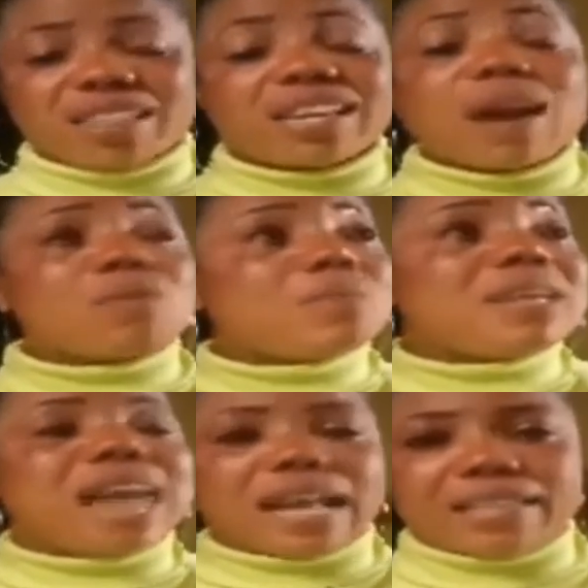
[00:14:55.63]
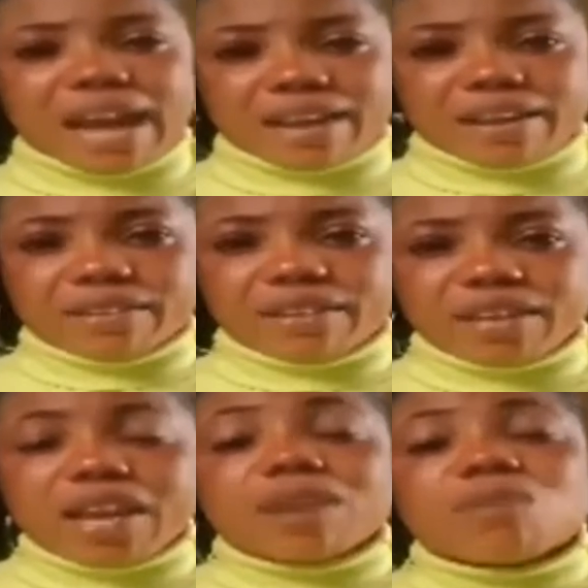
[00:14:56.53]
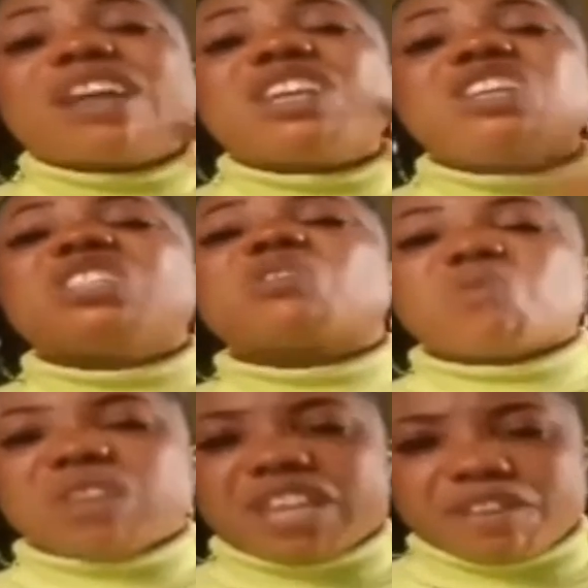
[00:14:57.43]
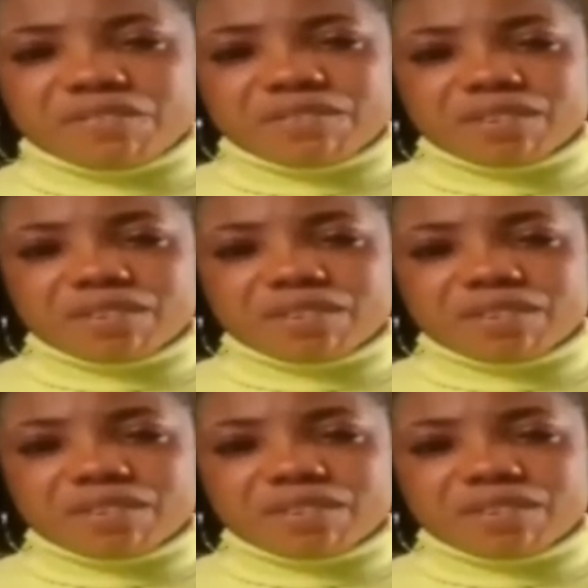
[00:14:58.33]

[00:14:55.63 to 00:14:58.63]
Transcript: There are women that are dying. Why didn't you leave?